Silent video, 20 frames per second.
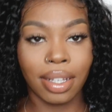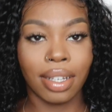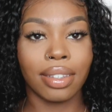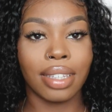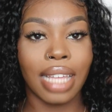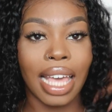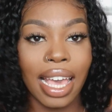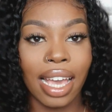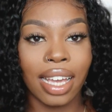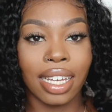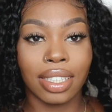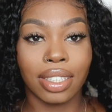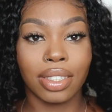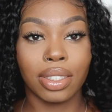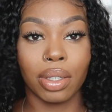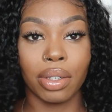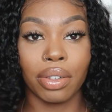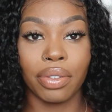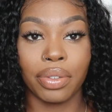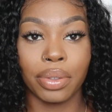The hair is
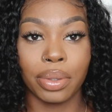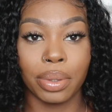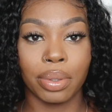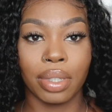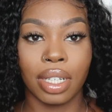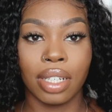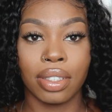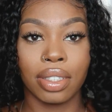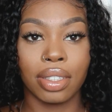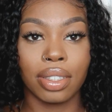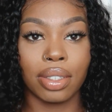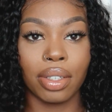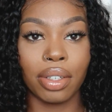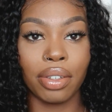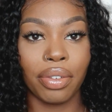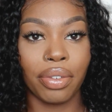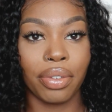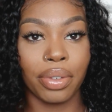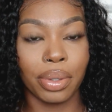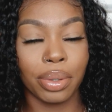so full. It looks so
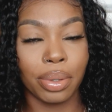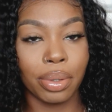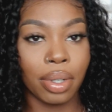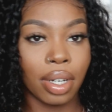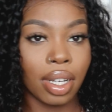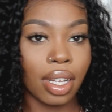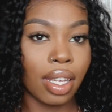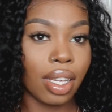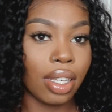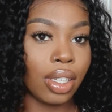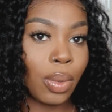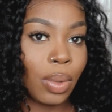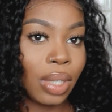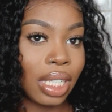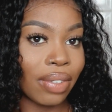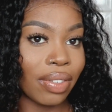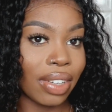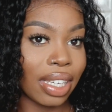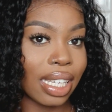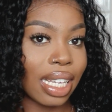full. You wouldn't
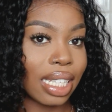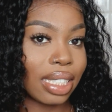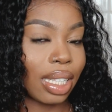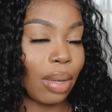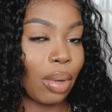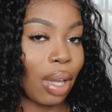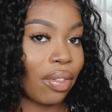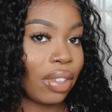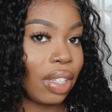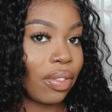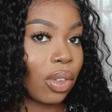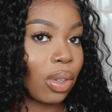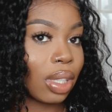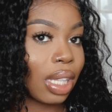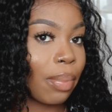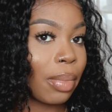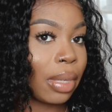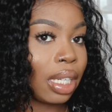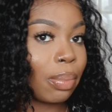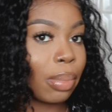even guess that we haven't even got
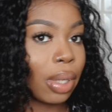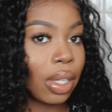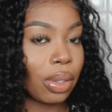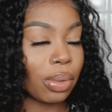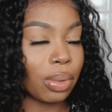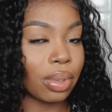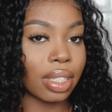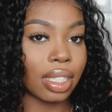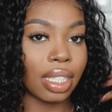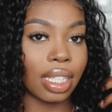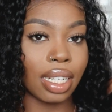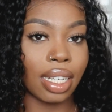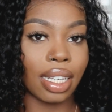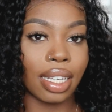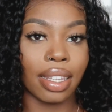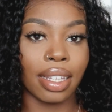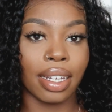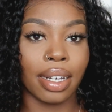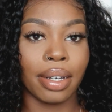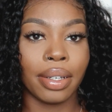that many bundles in here
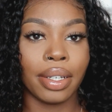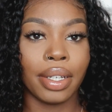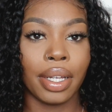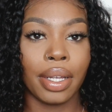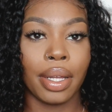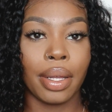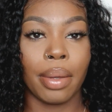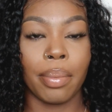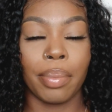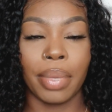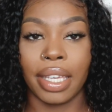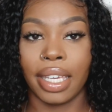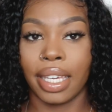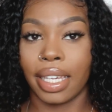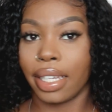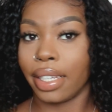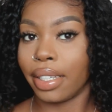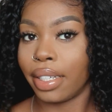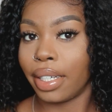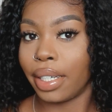like that. But
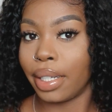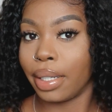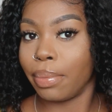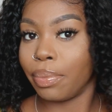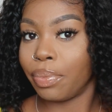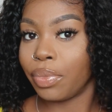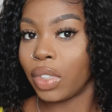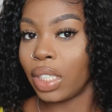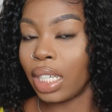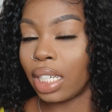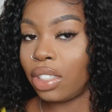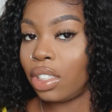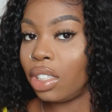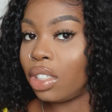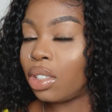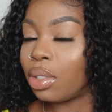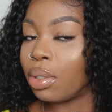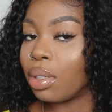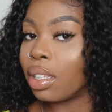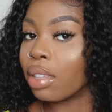yeah, yeah, she
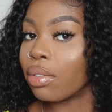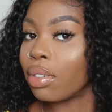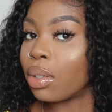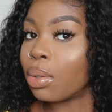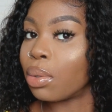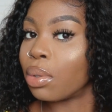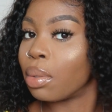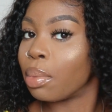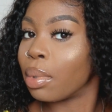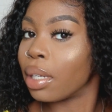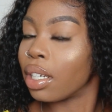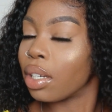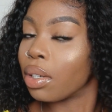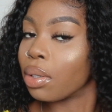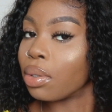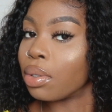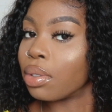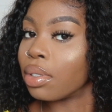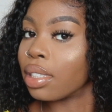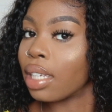used 2 3/4
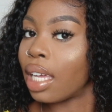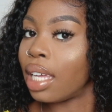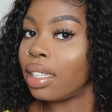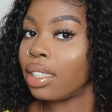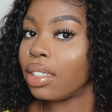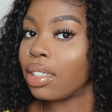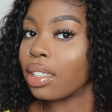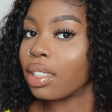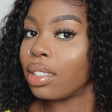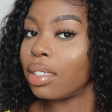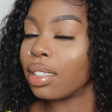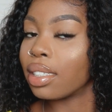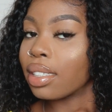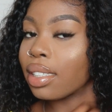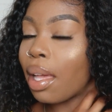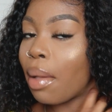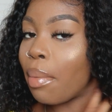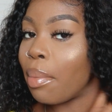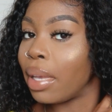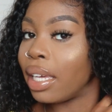bundles, and it just
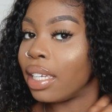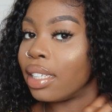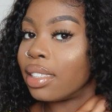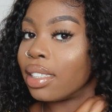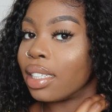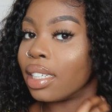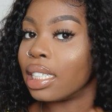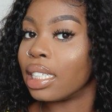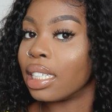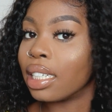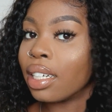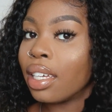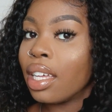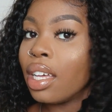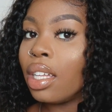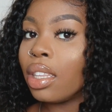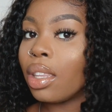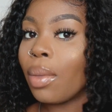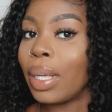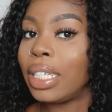looks amazing.
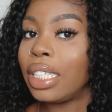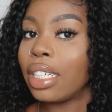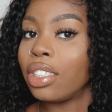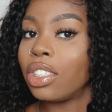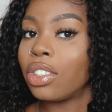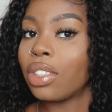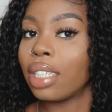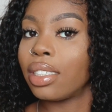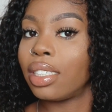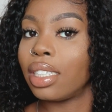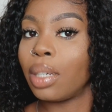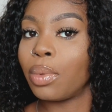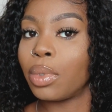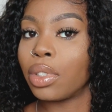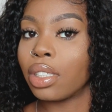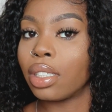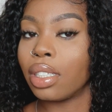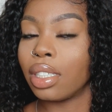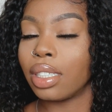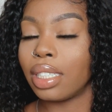The way she constructed it
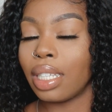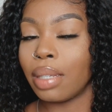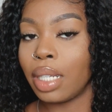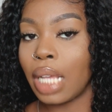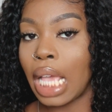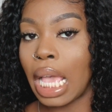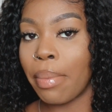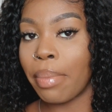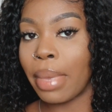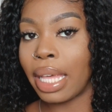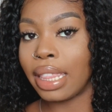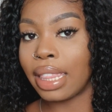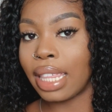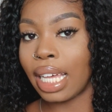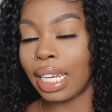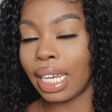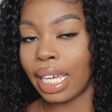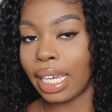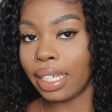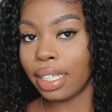was good because it meant
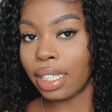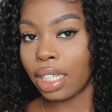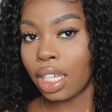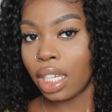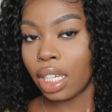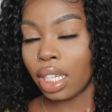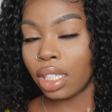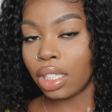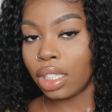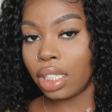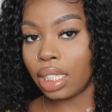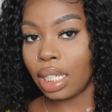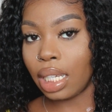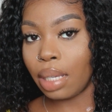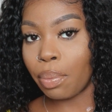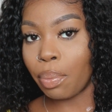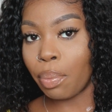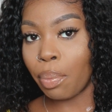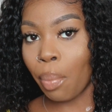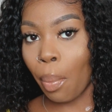that like
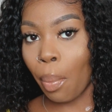she